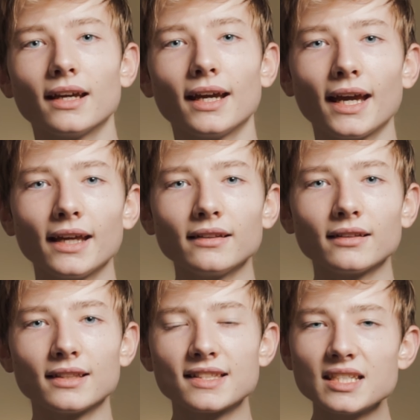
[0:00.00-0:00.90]
and
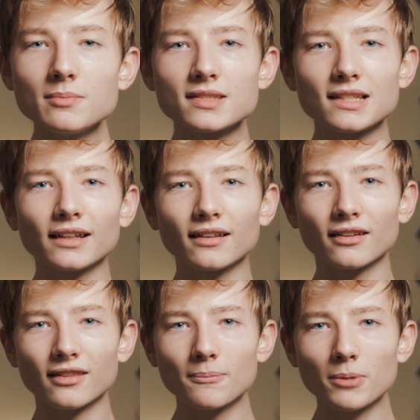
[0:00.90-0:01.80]
it seems like
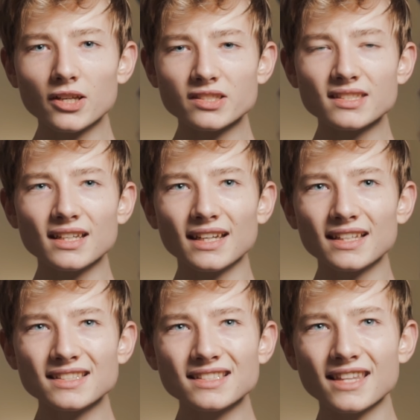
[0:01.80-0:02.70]
the person
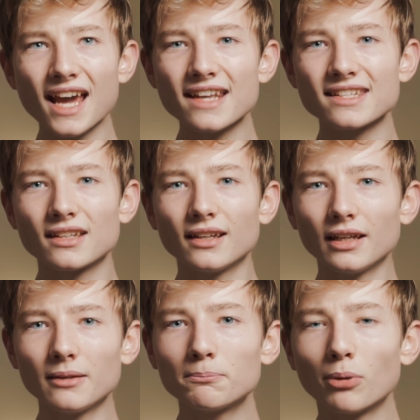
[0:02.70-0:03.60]
isn't that
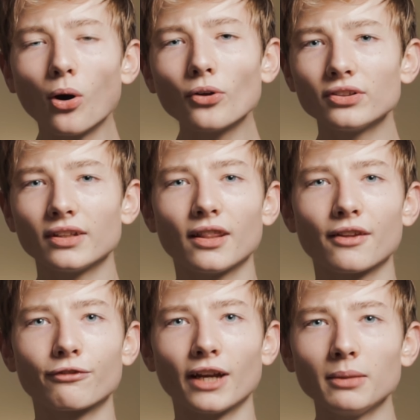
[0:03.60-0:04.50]
important in the
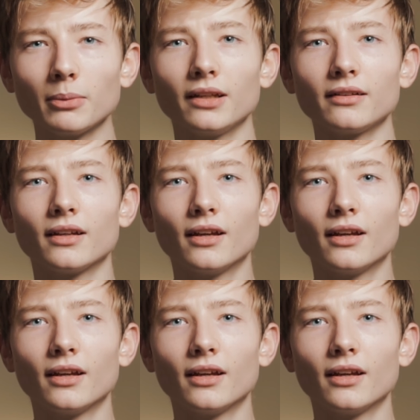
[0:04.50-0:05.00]
frame, and